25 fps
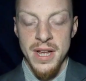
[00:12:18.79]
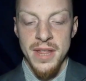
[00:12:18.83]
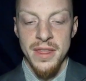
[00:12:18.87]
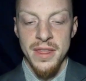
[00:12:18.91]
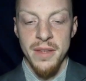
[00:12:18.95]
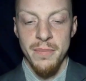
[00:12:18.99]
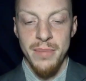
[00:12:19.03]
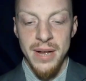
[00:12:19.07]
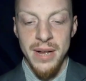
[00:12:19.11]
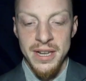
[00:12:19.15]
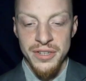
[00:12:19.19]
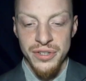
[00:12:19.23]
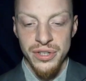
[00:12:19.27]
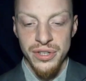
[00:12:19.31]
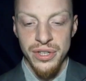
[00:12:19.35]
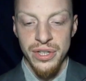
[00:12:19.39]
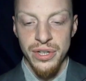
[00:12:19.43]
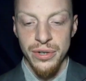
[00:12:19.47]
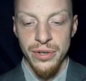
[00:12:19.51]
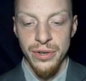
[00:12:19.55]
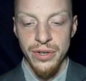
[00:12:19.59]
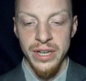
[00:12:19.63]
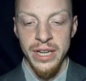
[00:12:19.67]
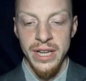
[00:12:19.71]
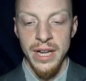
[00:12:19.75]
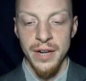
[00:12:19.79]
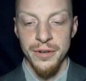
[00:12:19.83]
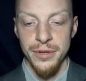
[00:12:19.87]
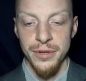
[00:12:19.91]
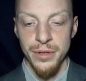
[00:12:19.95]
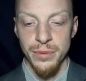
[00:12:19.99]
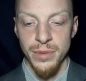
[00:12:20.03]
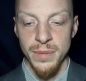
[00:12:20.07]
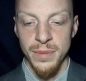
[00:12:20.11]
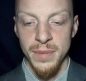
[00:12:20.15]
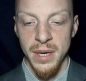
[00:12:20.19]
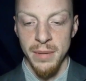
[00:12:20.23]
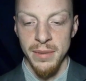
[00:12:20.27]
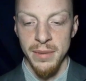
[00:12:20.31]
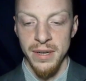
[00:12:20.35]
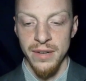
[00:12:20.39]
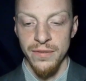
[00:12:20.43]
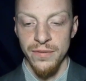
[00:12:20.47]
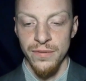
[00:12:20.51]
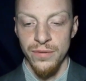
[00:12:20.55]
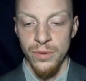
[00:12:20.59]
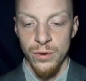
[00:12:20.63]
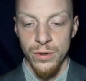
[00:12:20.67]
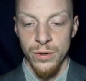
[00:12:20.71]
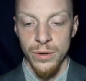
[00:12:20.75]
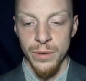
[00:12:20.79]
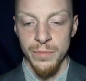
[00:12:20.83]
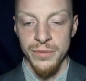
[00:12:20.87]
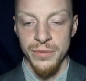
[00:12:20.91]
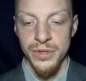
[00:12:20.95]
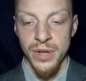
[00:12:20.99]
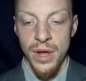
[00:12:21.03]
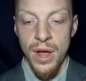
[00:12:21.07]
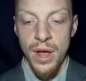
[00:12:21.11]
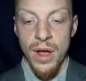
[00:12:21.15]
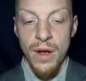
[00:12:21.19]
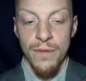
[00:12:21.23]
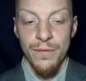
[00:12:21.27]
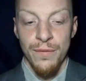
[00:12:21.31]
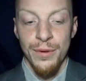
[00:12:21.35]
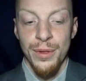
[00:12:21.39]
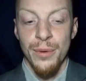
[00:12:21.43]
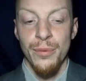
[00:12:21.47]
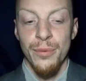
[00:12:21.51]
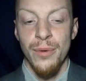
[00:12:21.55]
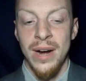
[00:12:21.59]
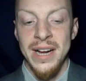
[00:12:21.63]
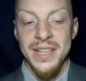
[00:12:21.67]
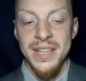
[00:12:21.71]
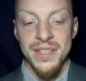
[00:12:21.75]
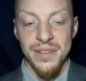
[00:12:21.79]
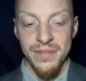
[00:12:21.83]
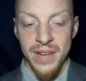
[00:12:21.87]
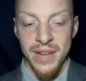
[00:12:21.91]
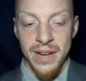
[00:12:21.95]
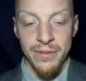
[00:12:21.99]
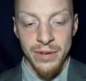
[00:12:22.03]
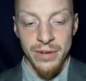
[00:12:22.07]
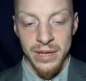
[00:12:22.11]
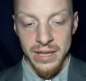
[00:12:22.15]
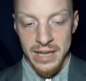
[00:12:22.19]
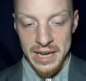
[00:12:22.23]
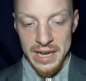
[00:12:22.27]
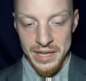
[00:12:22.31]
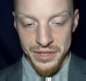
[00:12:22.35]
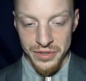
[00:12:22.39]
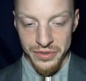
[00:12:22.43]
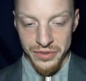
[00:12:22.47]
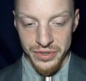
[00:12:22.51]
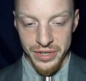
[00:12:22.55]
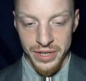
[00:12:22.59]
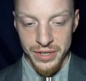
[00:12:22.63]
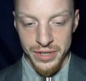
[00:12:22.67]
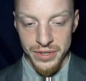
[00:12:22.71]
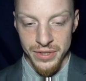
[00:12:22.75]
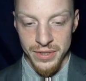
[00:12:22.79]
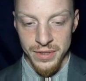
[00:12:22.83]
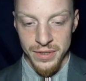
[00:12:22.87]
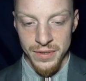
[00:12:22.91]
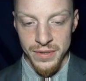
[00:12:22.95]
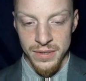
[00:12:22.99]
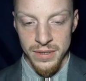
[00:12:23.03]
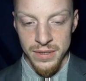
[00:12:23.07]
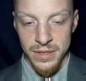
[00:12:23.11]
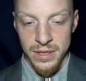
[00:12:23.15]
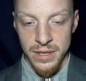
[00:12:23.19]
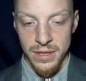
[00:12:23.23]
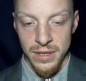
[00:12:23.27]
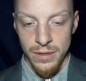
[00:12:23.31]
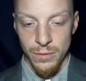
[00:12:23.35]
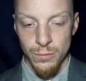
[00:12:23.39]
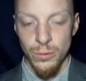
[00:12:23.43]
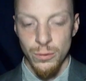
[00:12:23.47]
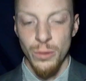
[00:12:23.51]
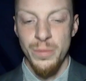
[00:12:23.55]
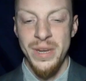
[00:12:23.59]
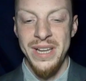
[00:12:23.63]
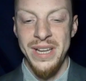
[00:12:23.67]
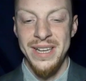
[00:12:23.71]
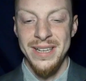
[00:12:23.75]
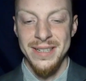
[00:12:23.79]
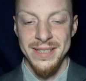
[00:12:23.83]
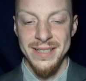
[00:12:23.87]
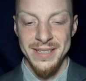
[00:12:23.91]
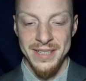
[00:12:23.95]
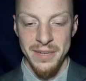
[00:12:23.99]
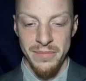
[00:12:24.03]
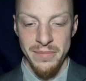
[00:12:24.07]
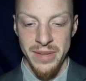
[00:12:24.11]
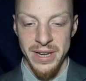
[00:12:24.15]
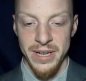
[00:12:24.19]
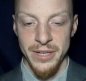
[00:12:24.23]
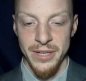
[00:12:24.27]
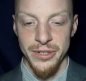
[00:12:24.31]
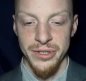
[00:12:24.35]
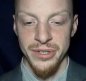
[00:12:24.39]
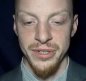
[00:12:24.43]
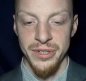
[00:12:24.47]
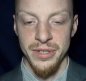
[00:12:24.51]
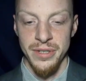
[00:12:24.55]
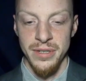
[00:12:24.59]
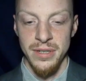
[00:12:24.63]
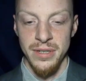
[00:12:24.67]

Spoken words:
The best security under the republican forms for the rights of every class of citizens will be diminished,